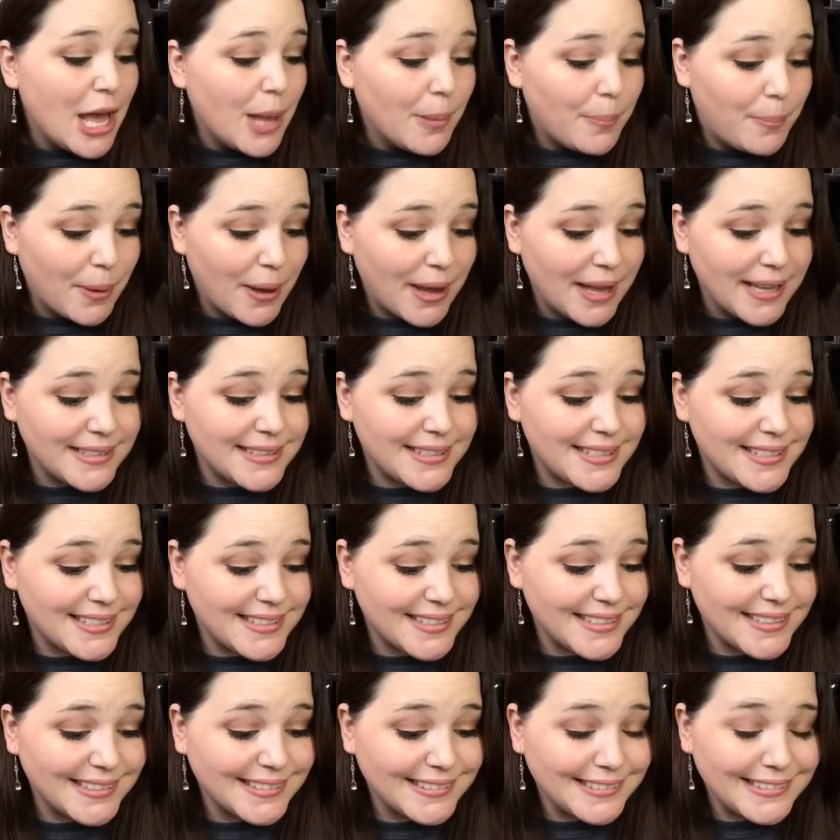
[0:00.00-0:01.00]
But
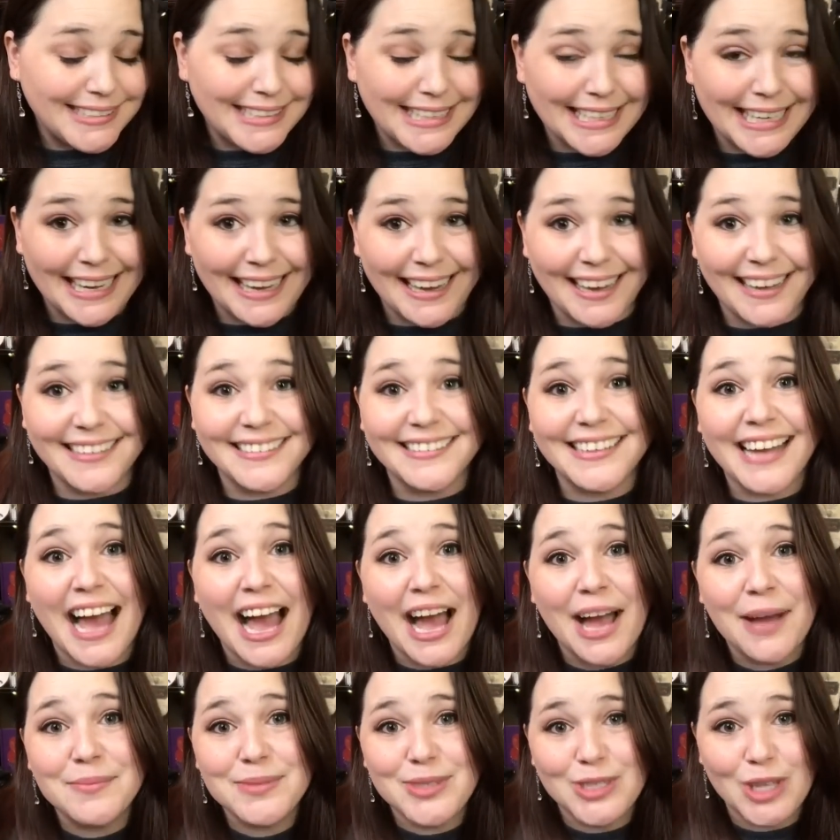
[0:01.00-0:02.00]
yeah,
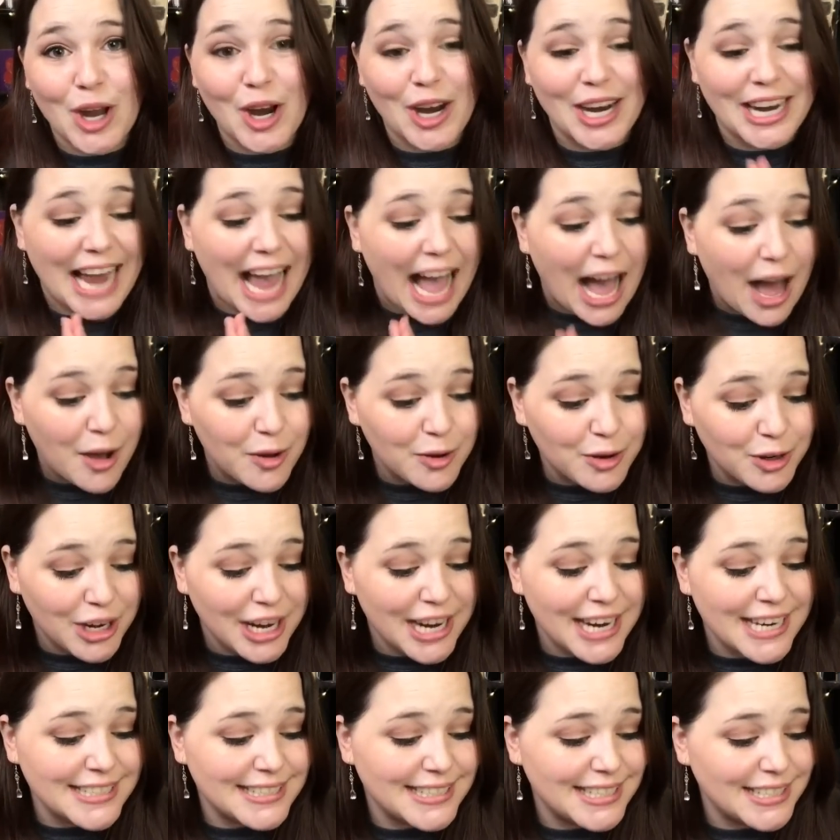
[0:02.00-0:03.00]
I'm sorry,
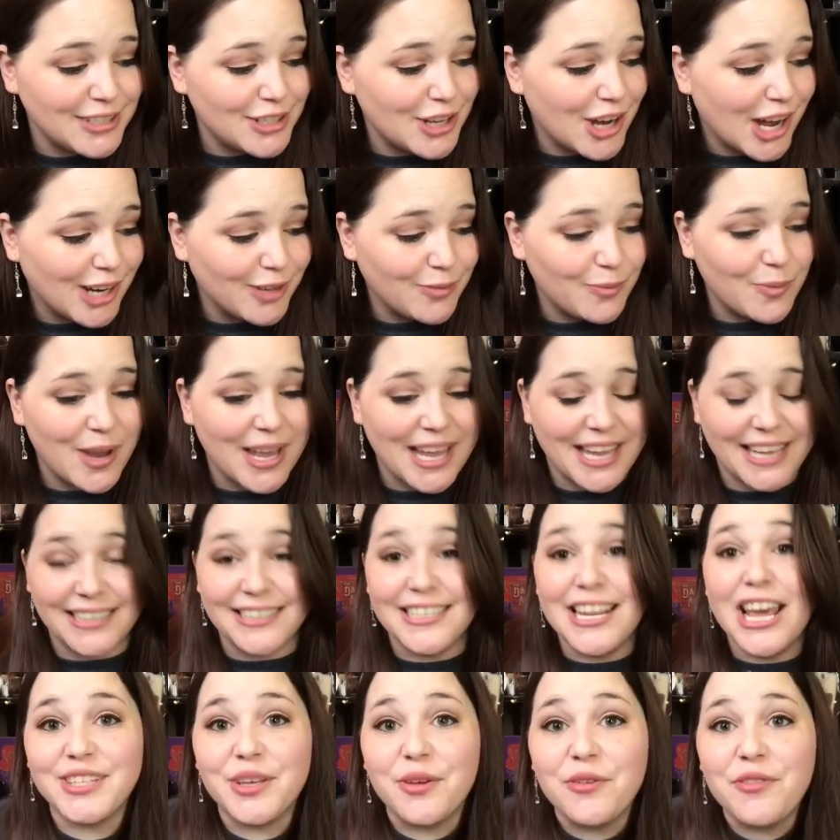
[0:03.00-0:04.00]
OwlCrate did not win.
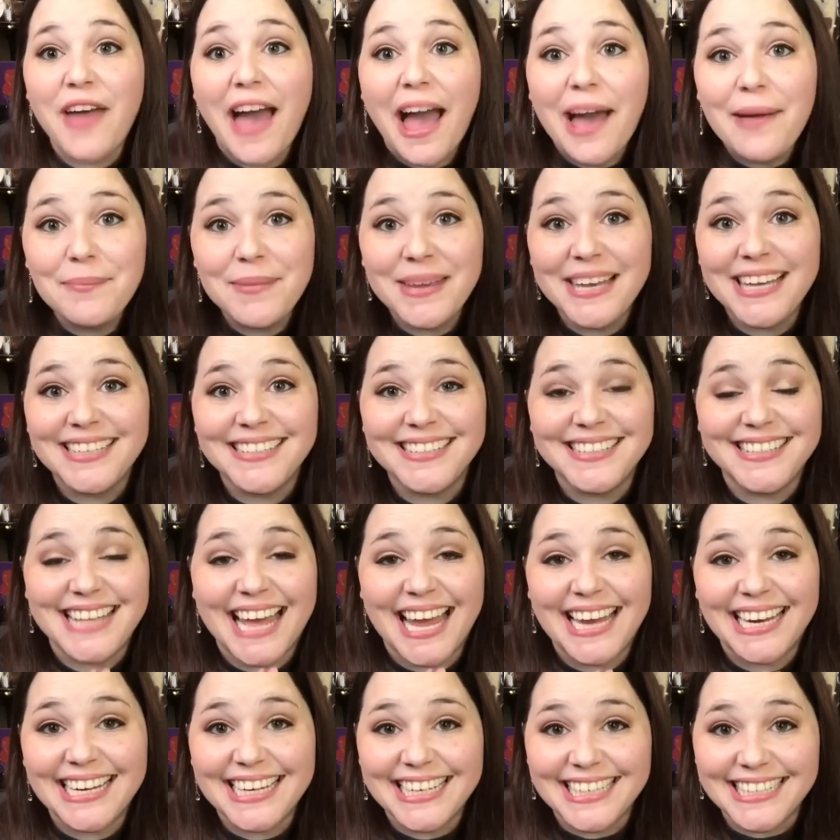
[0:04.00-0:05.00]
So that means
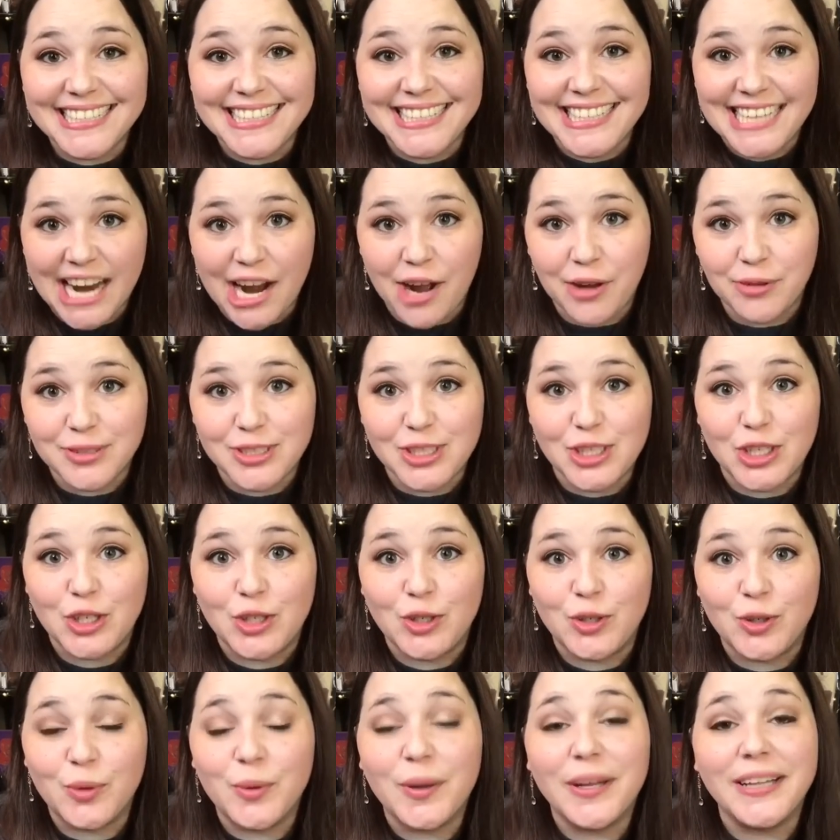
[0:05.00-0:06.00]
that it is down
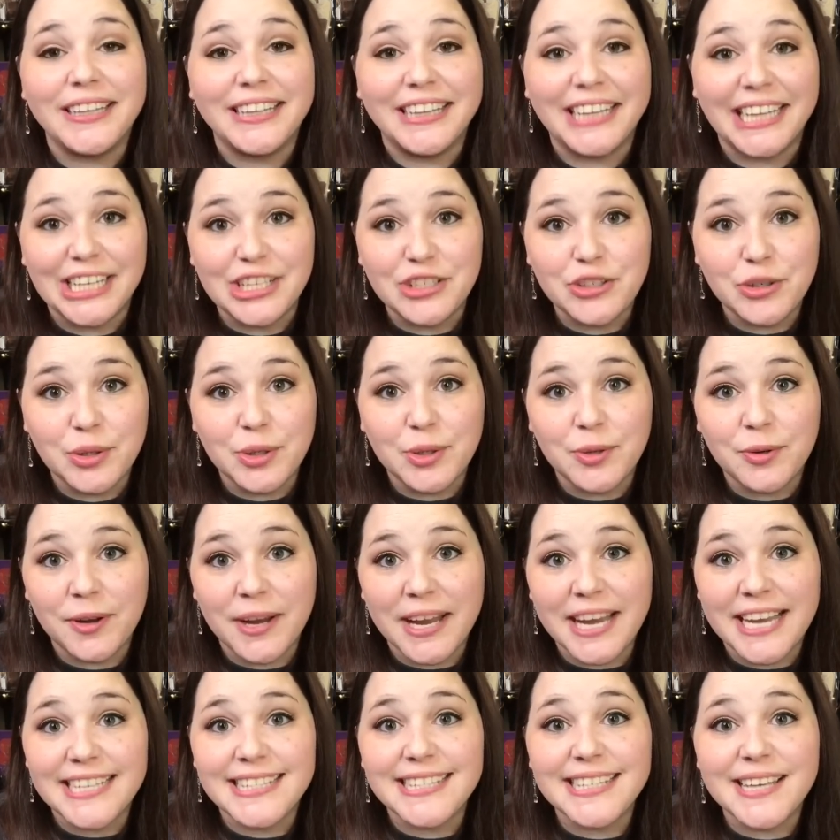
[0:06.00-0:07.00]
to LitJoy
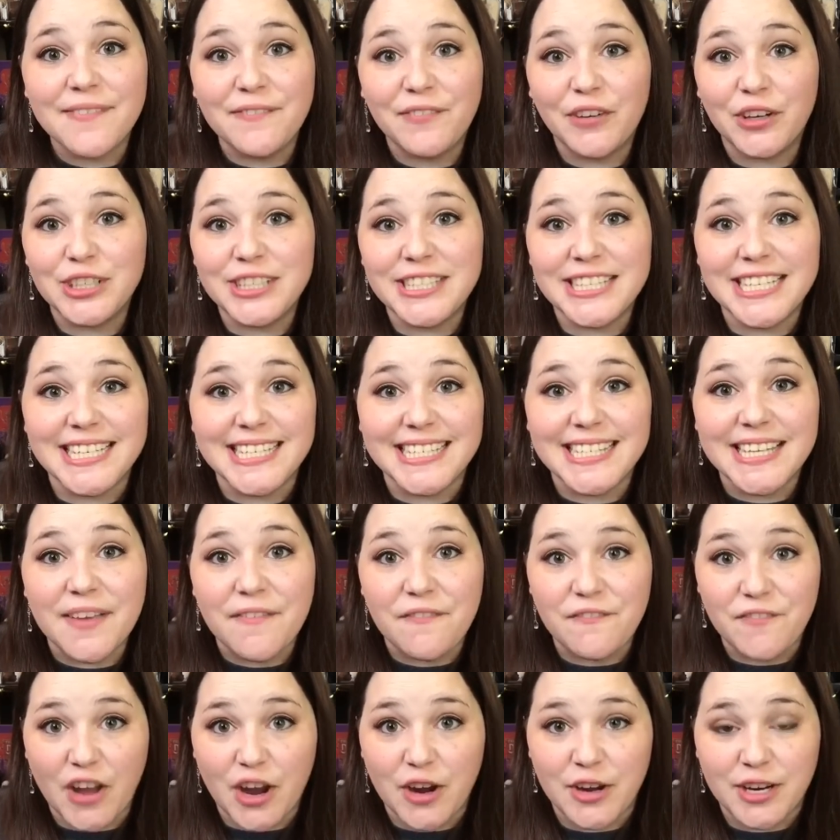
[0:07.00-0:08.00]
Crate versus
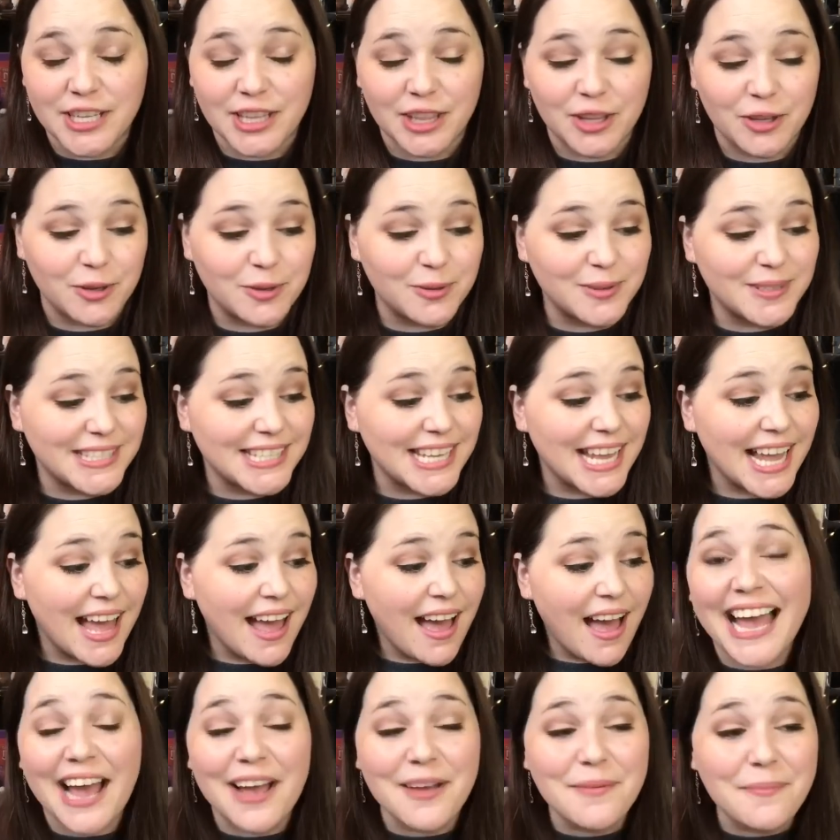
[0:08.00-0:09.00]
FairyLoot.
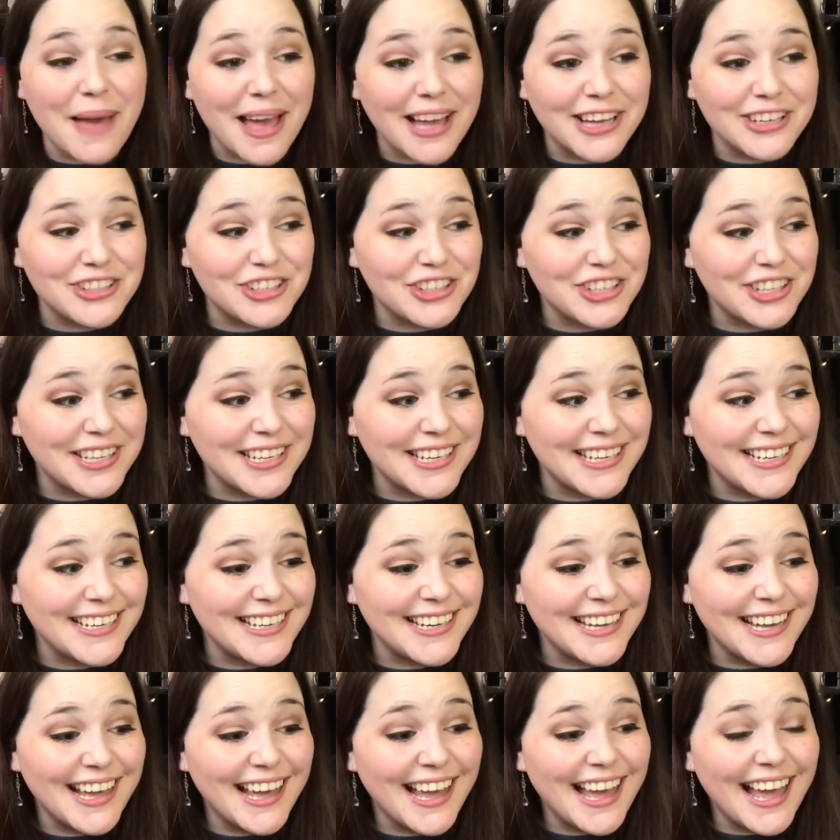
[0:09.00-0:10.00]
I'm actually
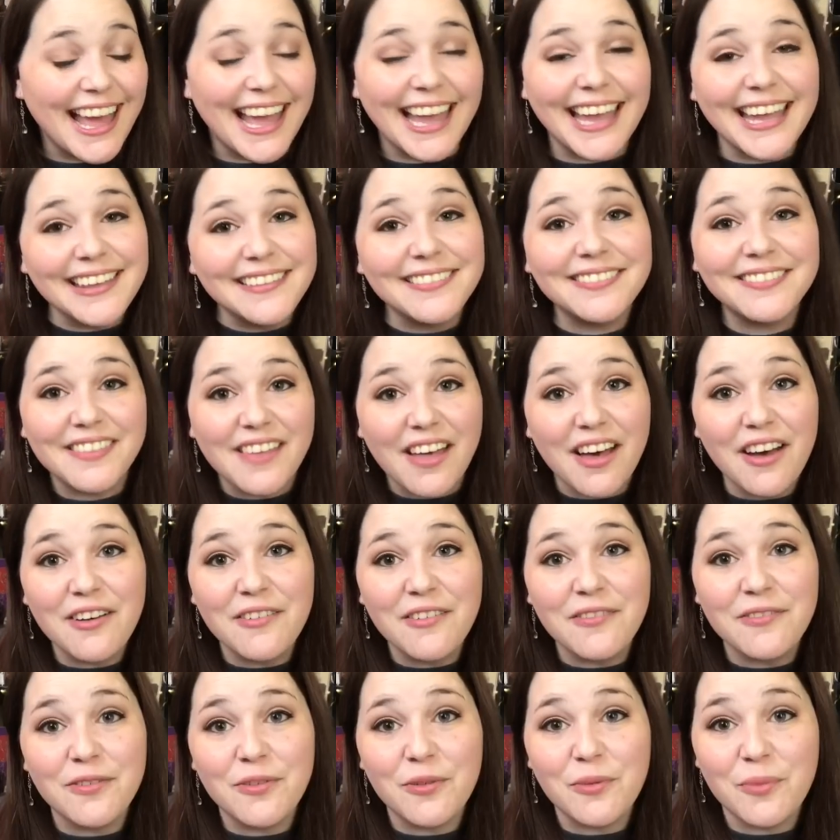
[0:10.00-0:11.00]
in
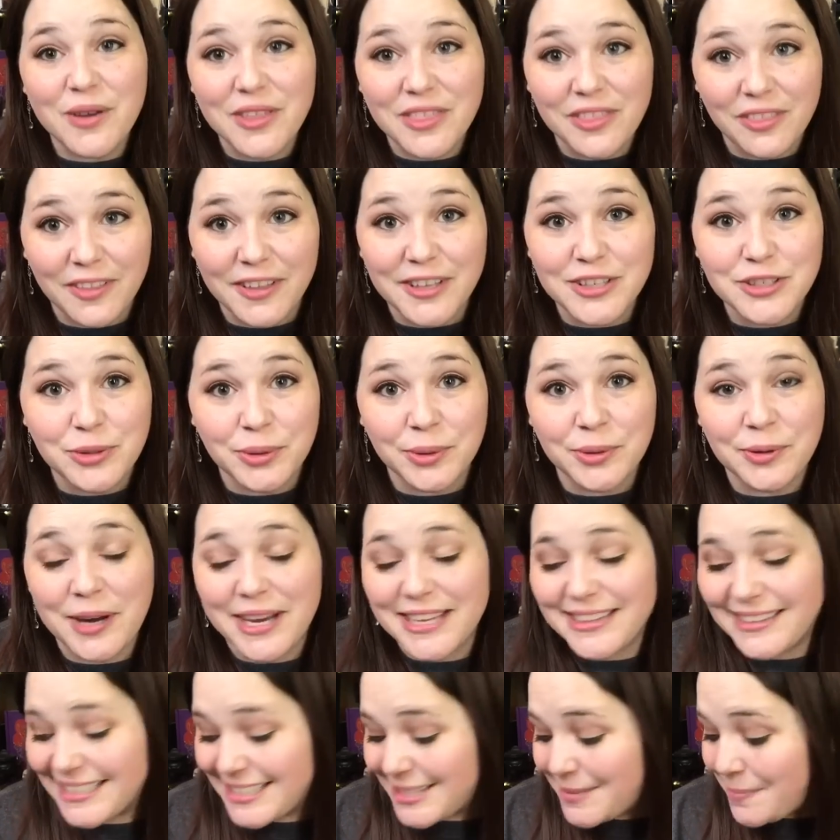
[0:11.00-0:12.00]
love with LitJoy
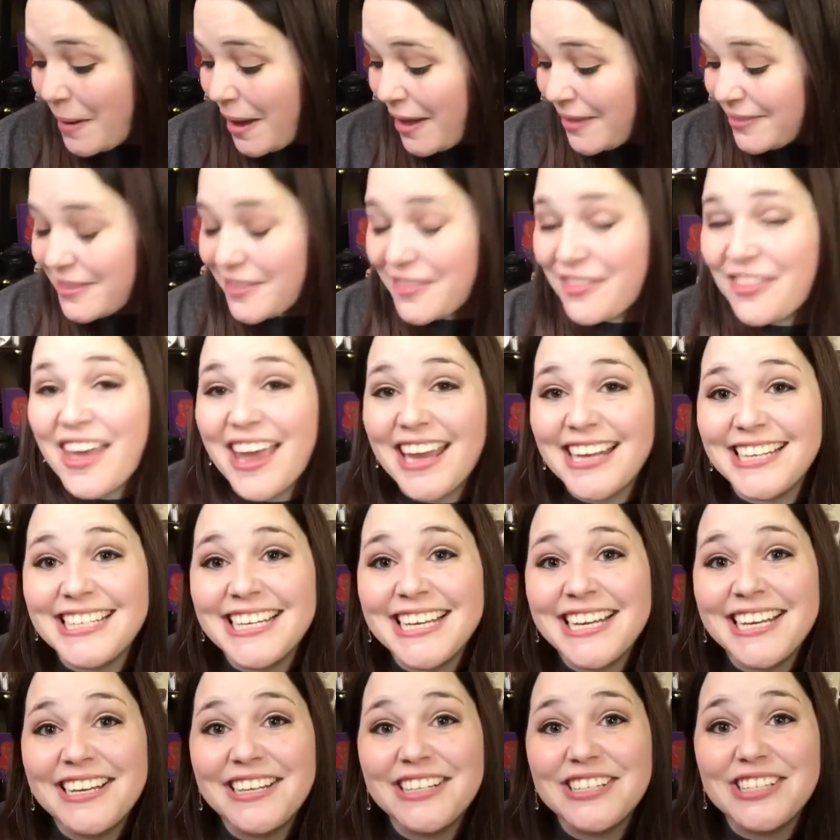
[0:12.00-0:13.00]
Crate this month. They
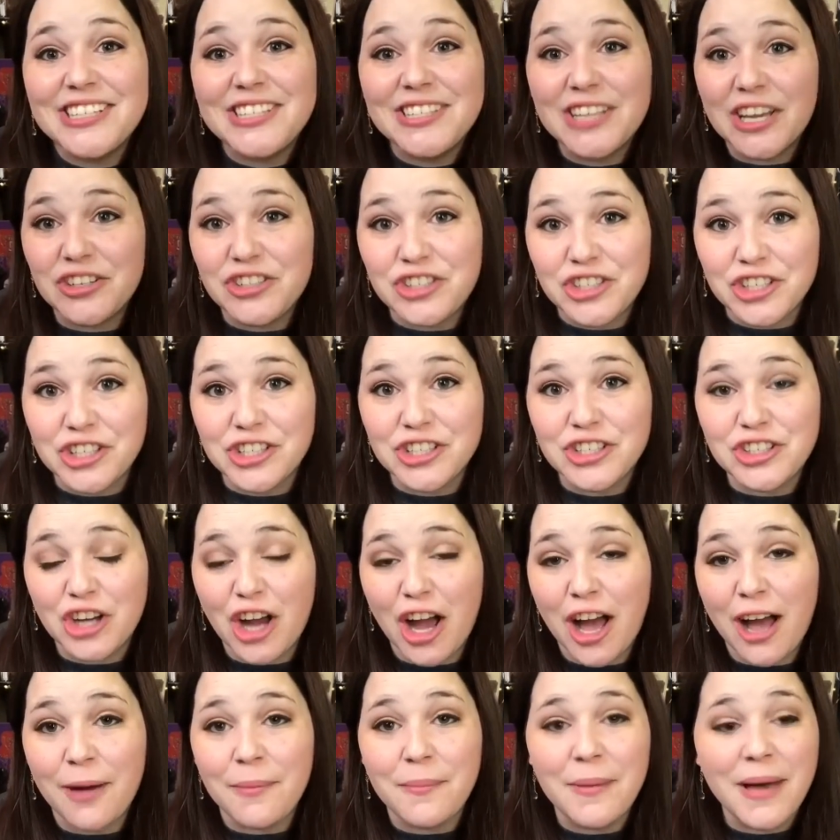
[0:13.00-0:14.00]
did such a good
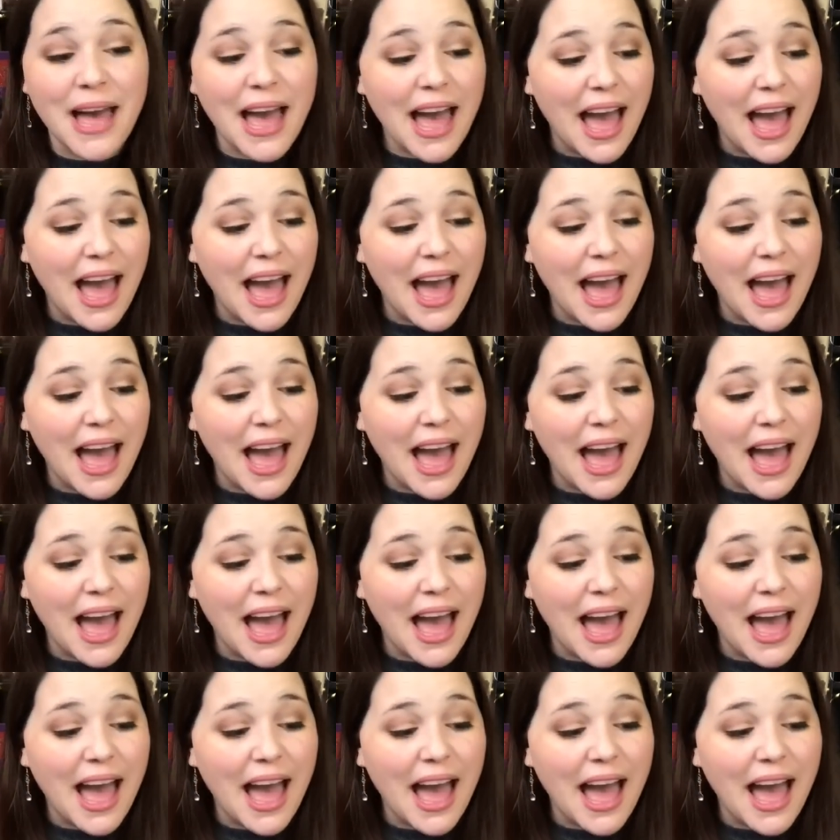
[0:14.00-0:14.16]
job.